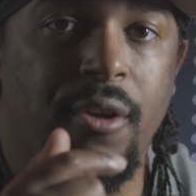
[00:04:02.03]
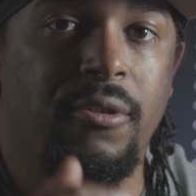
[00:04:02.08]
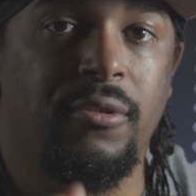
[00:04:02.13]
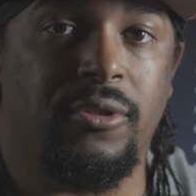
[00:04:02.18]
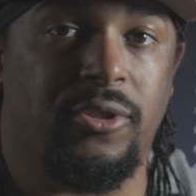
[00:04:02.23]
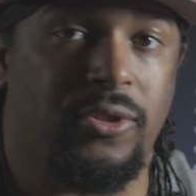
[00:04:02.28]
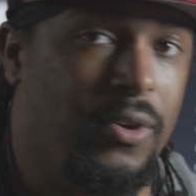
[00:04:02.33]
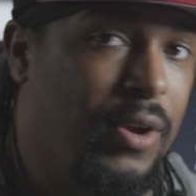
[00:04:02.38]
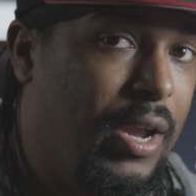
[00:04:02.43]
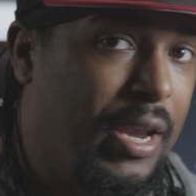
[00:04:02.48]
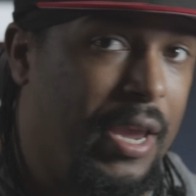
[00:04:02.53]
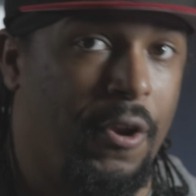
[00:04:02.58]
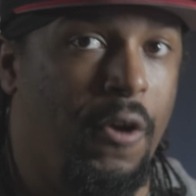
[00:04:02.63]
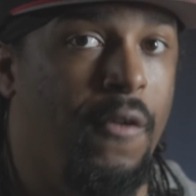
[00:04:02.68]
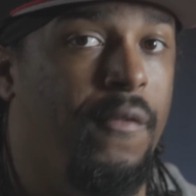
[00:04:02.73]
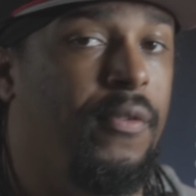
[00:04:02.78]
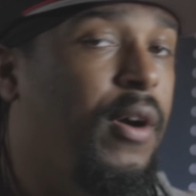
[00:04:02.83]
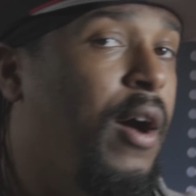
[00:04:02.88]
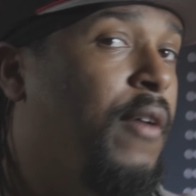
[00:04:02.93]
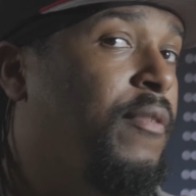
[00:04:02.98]
So I get
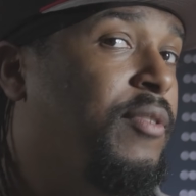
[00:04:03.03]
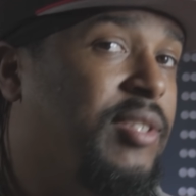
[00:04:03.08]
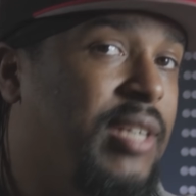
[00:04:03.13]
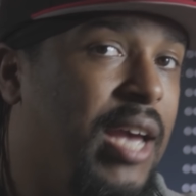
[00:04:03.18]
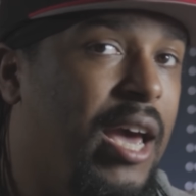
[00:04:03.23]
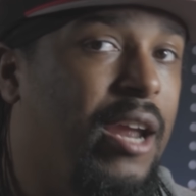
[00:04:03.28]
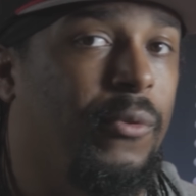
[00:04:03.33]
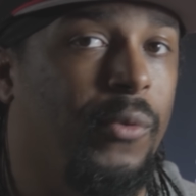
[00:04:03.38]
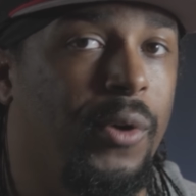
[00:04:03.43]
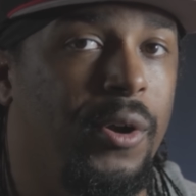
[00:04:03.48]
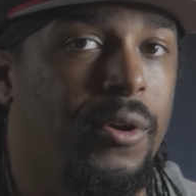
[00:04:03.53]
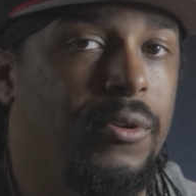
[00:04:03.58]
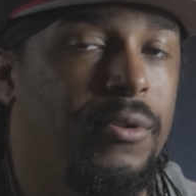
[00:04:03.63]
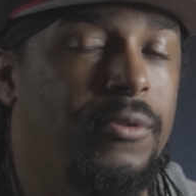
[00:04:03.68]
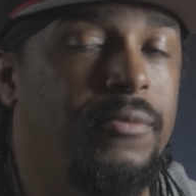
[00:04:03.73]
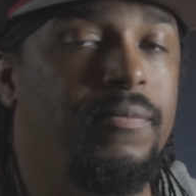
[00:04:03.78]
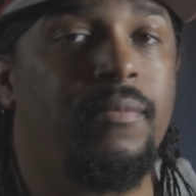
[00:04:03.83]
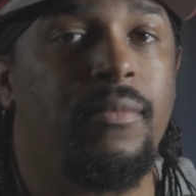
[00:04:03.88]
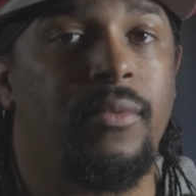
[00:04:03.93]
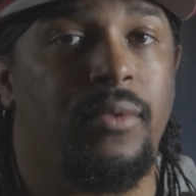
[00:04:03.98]
over off the side of the
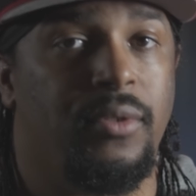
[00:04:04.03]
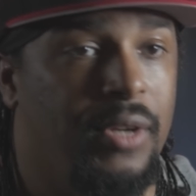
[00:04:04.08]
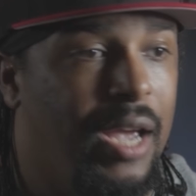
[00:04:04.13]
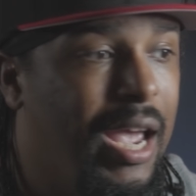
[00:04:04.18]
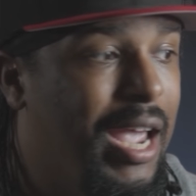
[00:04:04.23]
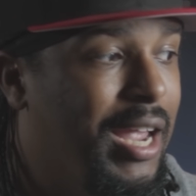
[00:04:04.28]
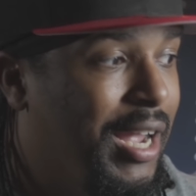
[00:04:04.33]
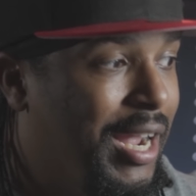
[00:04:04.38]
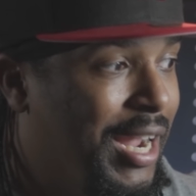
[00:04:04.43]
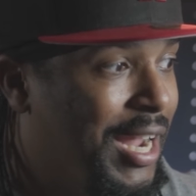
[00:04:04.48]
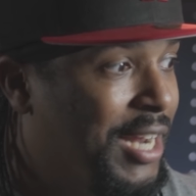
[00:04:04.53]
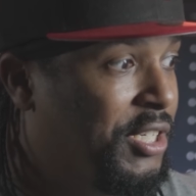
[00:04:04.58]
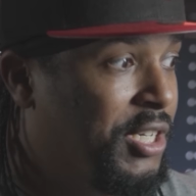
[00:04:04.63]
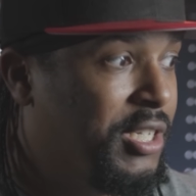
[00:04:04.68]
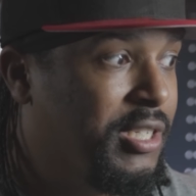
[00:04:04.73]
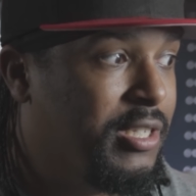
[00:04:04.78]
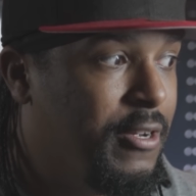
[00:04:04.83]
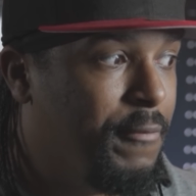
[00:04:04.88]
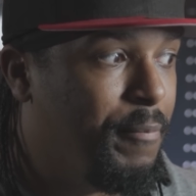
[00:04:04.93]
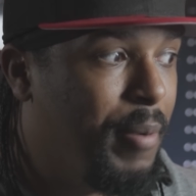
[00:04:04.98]
road, I got
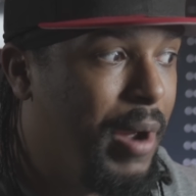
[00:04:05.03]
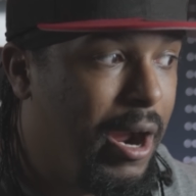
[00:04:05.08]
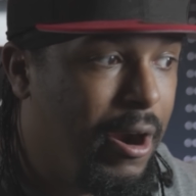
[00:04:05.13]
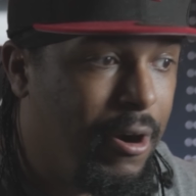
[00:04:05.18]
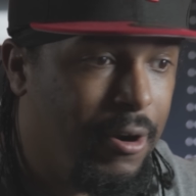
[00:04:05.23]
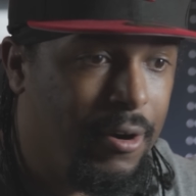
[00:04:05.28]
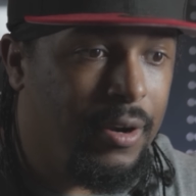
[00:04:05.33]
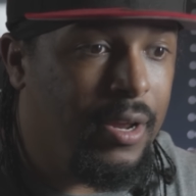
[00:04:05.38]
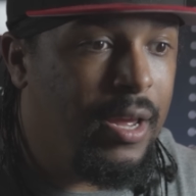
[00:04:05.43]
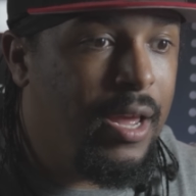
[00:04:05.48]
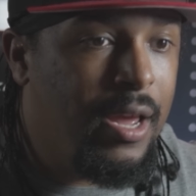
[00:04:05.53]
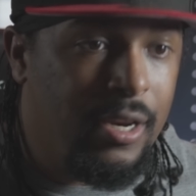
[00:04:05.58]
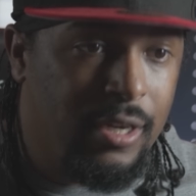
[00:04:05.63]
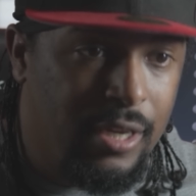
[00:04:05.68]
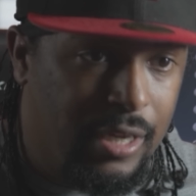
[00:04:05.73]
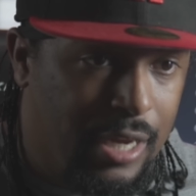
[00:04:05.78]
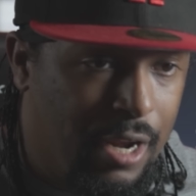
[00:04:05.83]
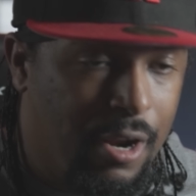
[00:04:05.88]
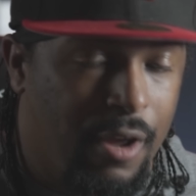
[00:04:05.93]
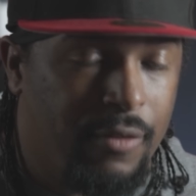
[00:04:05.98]
just enough power to
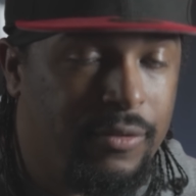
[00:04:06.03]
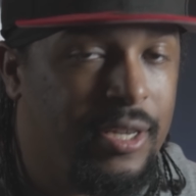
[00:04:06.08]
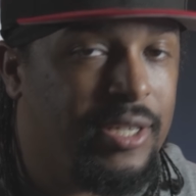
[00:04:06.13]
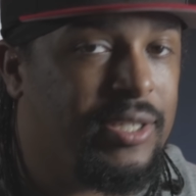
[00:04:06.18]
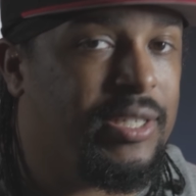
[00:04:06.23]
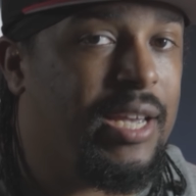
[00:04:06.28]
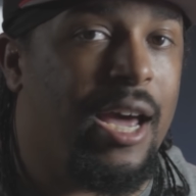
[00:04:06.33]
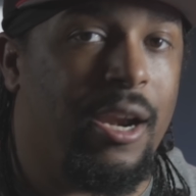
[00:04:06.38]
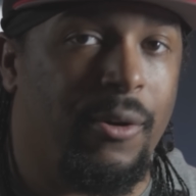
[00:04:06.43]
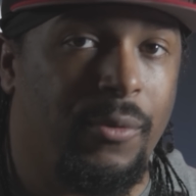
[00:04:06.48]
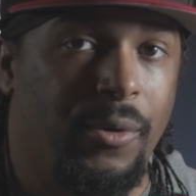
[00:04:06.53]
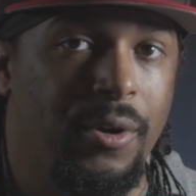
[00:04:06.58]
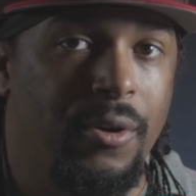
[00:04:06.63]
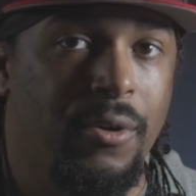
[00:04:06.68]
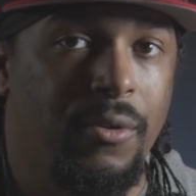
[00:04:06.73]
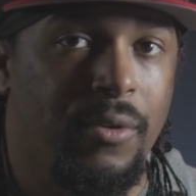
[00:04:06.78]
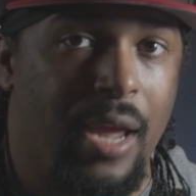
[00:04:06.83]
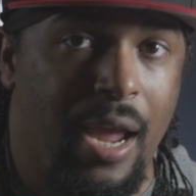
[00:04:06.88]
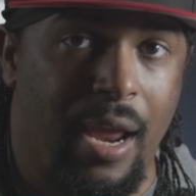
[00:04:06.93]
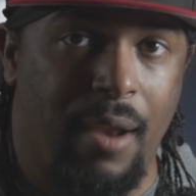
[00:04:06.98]
get off to the side of the
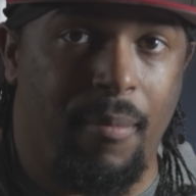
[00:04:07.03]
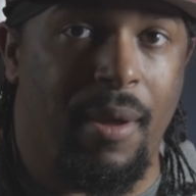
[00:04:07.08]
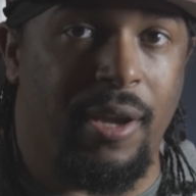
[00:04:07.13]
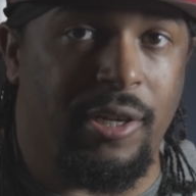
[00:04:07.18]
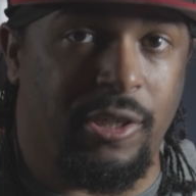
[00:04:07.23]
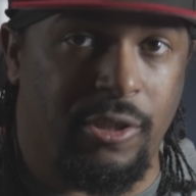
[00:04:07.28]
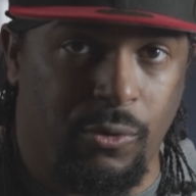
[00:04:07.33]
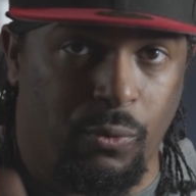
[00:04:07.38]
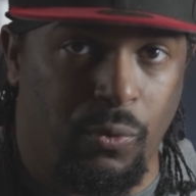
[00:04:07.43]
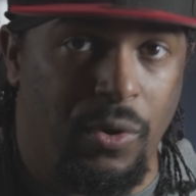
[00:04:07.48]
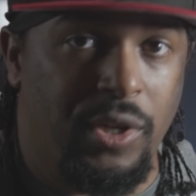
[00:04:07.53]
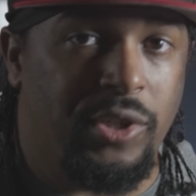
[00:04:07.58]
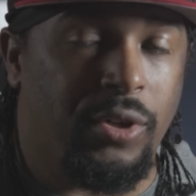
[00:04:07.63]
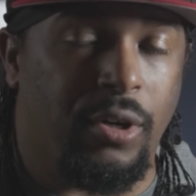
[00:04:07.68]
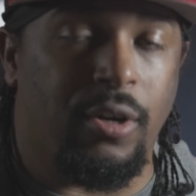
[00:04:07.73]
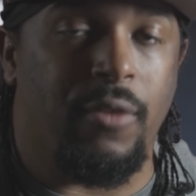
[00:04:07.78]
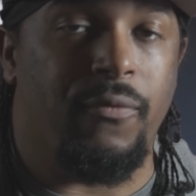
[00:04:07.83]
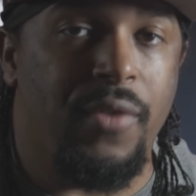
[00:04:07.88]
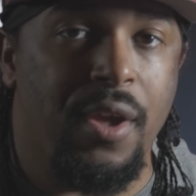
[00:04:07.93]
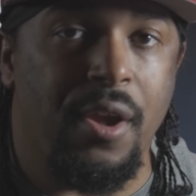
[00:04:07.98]
road and basically
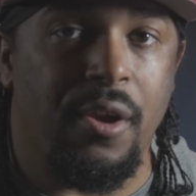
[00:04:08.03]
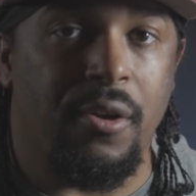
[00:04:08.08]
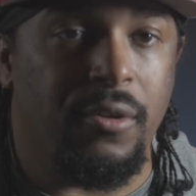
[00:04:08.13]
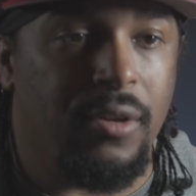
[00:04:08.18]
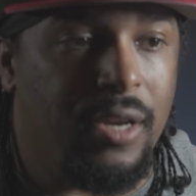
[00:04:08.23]
restart the vehicle.